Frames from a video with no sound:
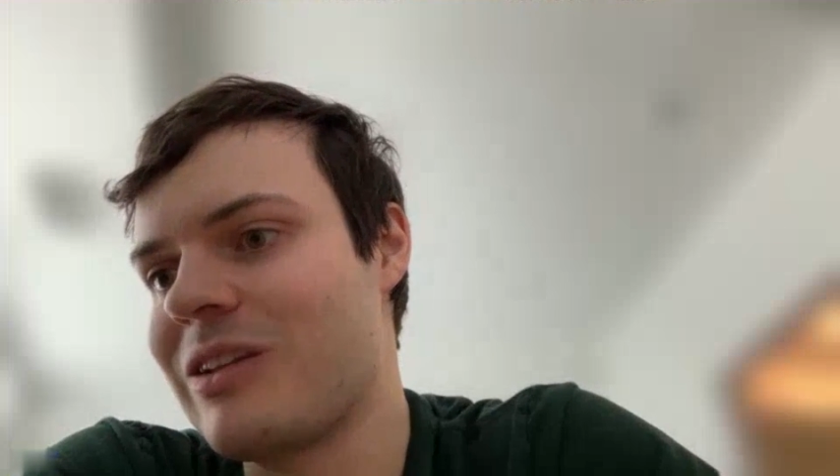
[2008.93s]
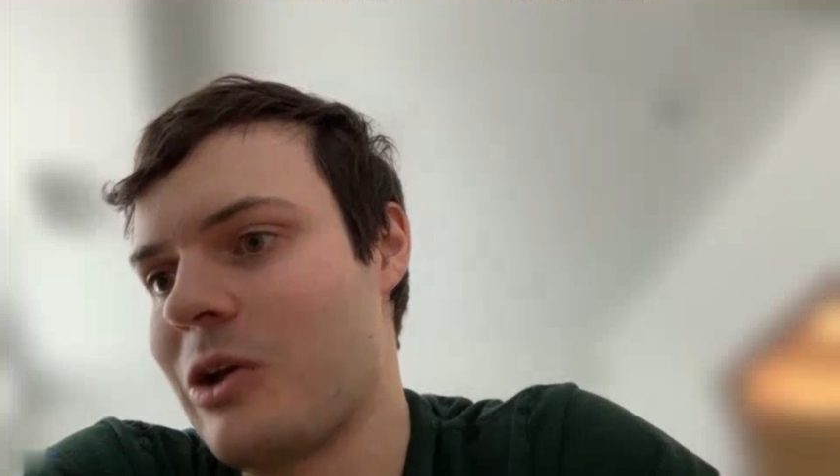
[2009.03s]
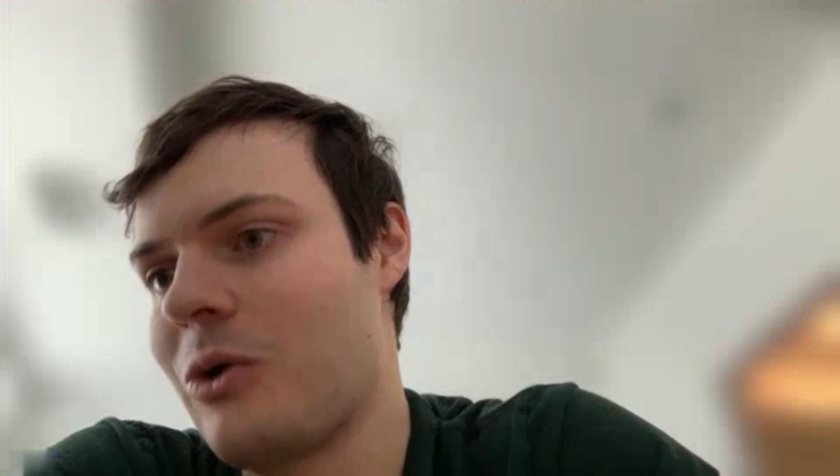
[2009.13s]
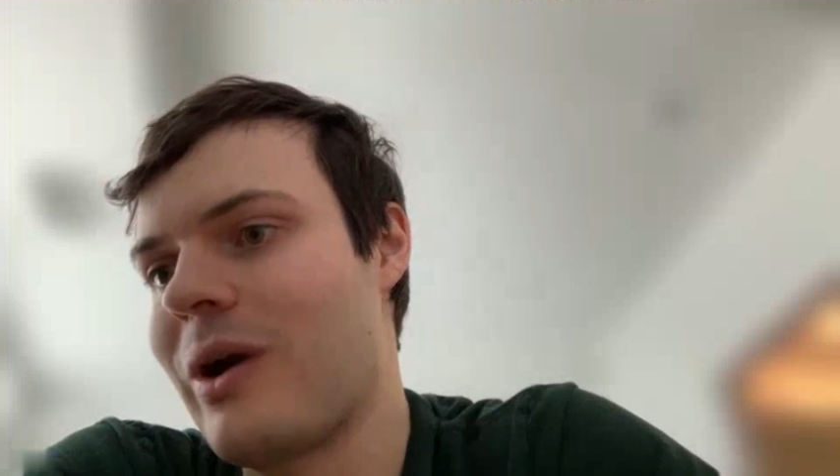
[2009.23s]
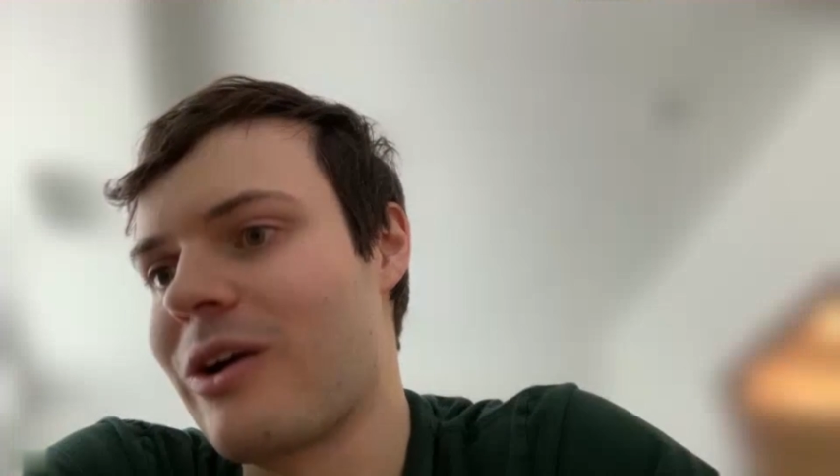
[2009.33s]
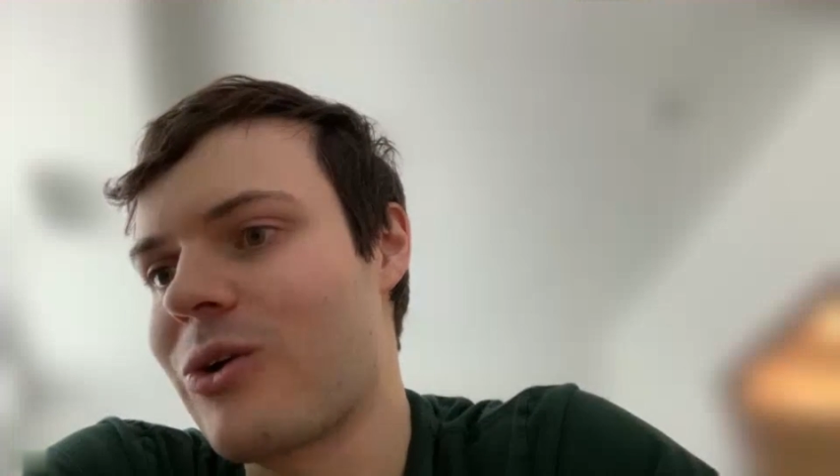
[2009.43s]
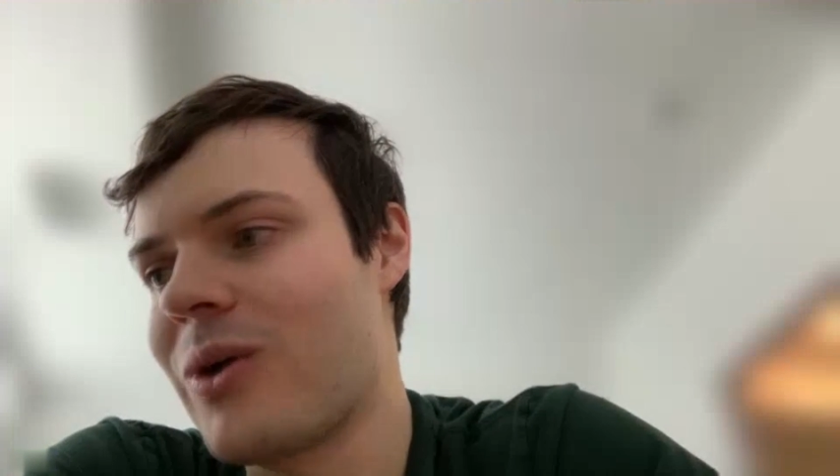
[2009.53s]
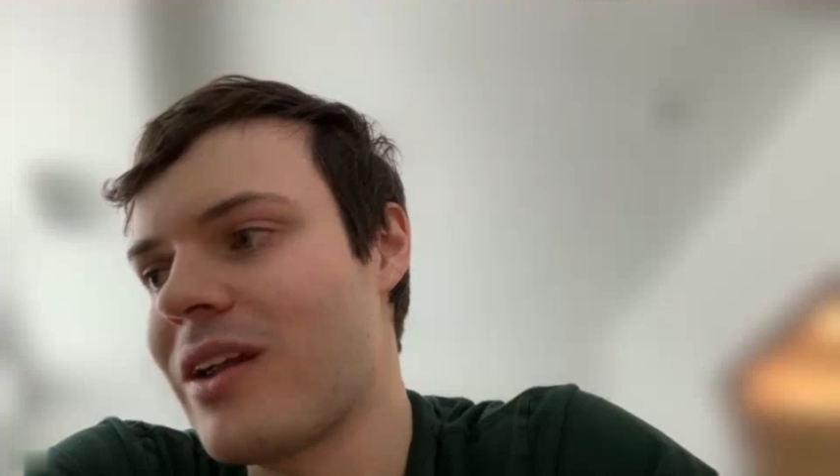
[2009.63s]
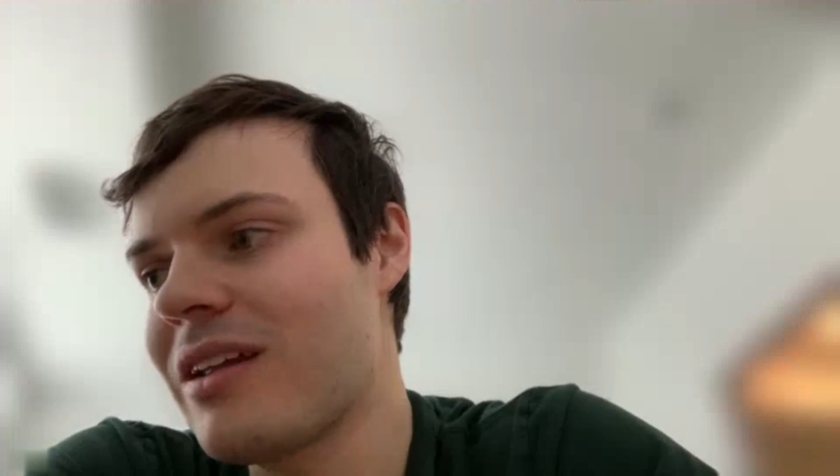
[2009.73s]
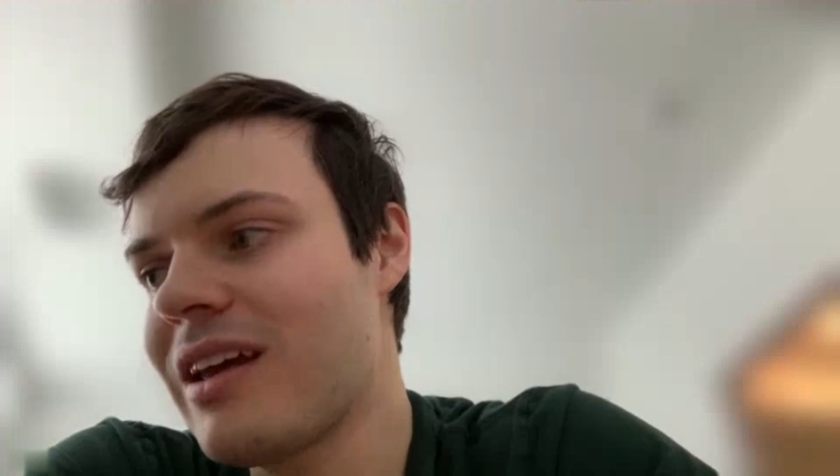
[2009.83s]
low air
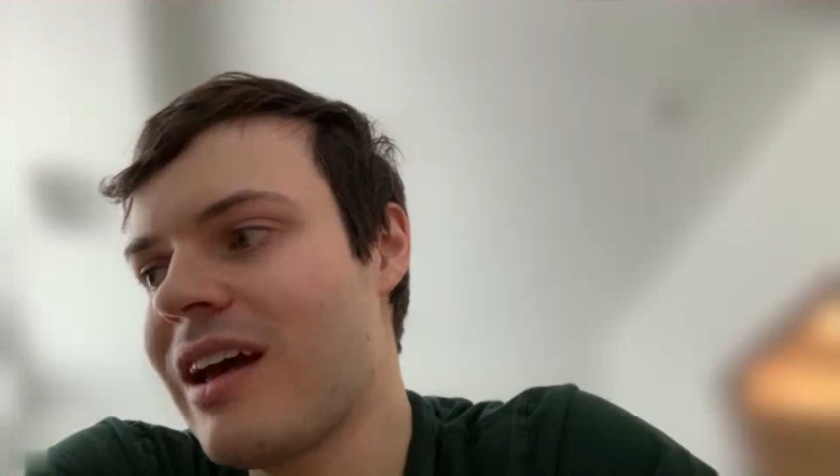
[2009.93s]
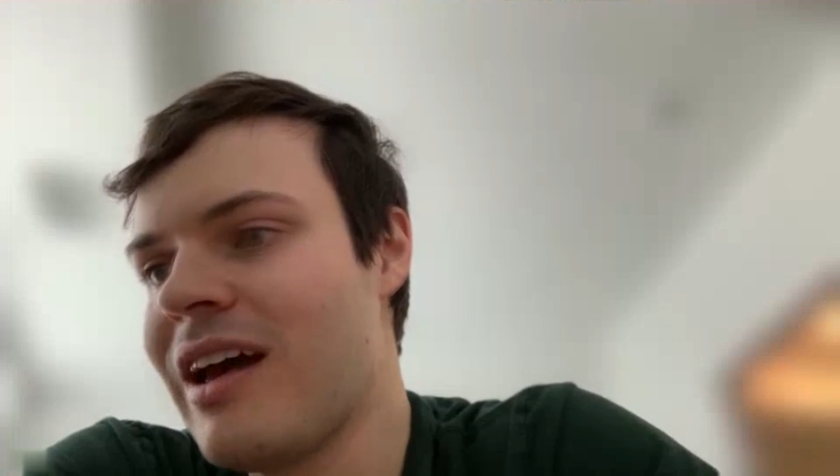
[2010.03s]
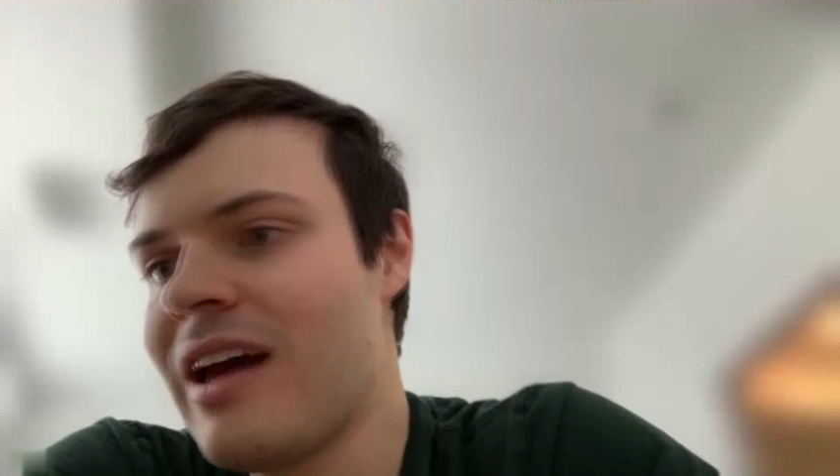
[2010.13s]
quality.